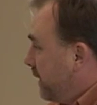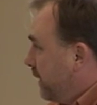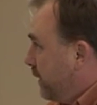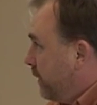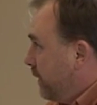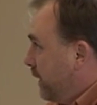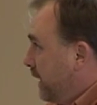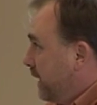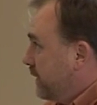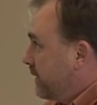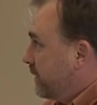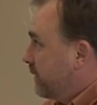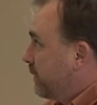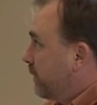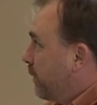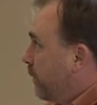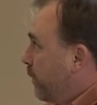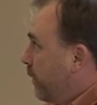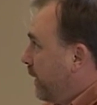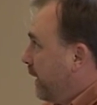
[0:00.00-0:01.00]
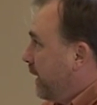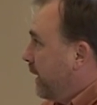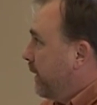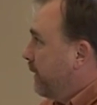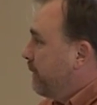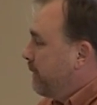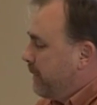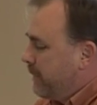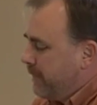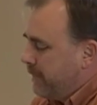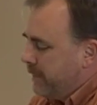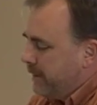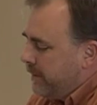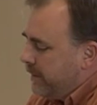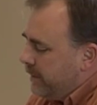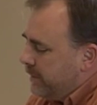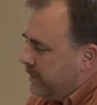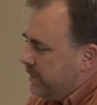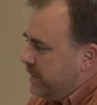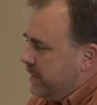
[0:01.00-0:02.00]
of the U S where
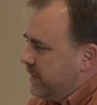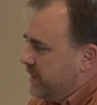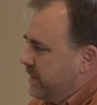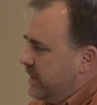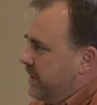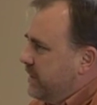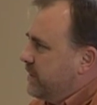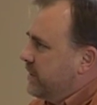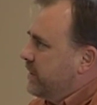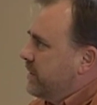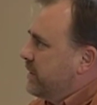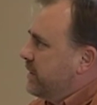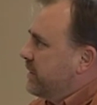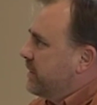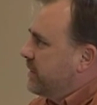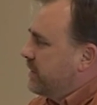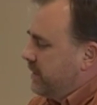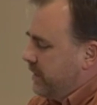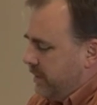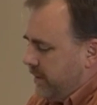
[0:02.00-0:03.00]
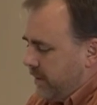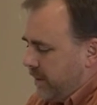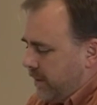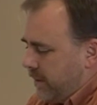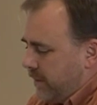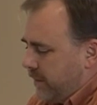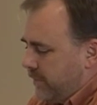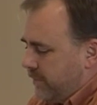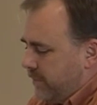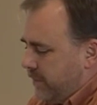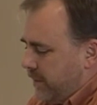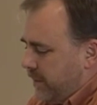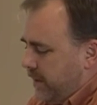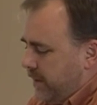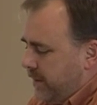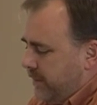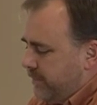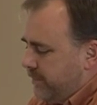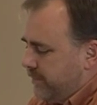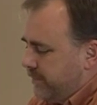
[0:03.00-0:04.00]
decisions are,
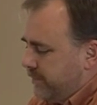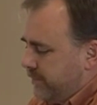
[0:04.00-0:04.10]
um,